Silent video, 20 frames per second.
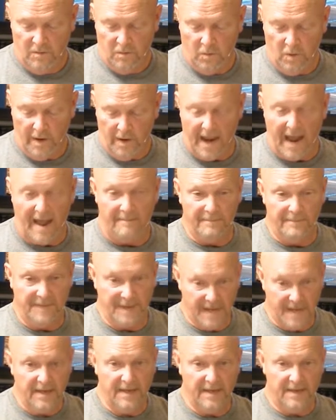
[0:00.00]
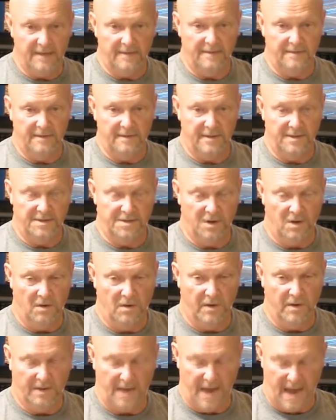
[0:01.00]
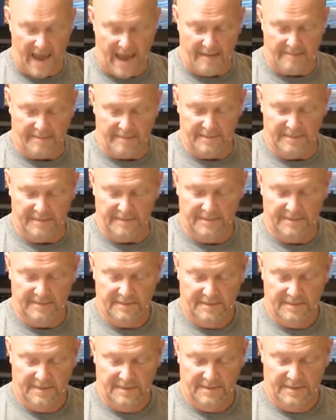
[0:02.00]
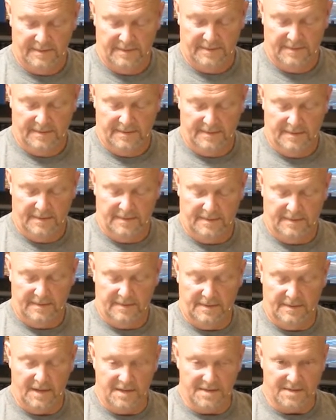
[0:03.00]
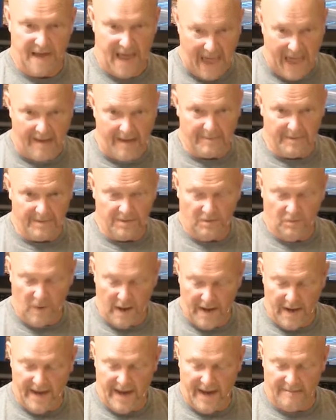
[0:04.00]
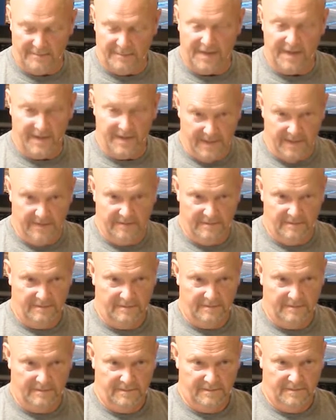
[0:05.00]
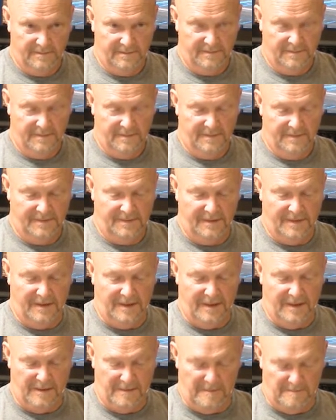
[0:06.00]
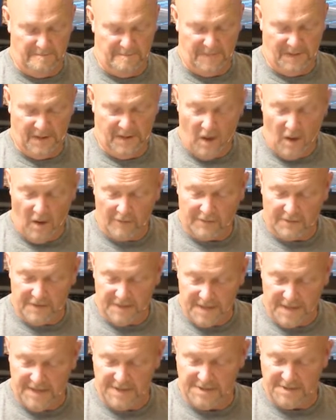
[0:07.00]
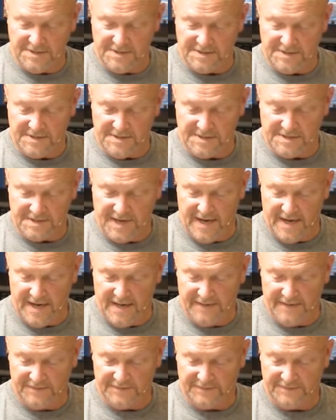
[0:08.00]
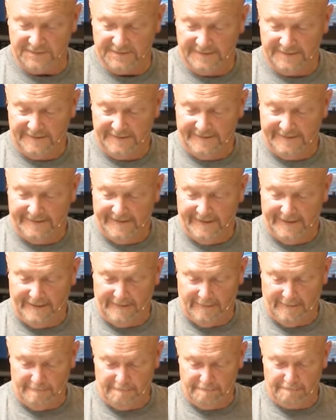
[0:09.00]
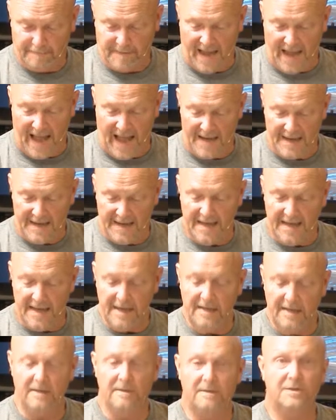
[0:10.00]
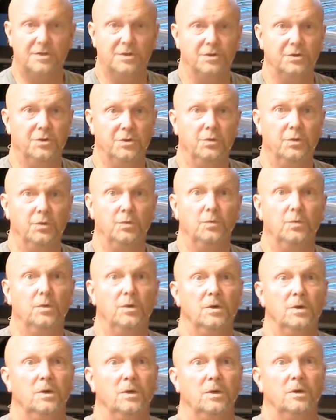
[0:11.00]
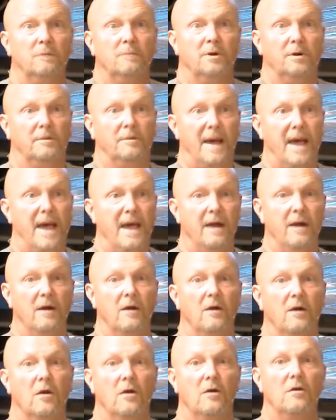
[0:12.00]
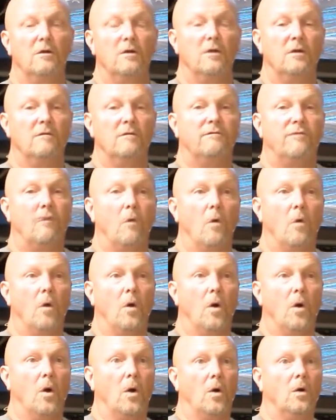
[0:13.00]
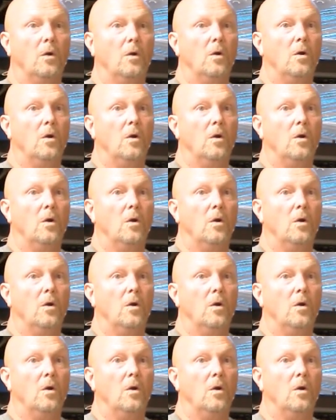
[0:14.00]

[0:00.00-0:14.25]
what I'm thinking is going to happen doesn't happen the way I'm thinking. Uh, the law of contingency says uh, I need to prepare for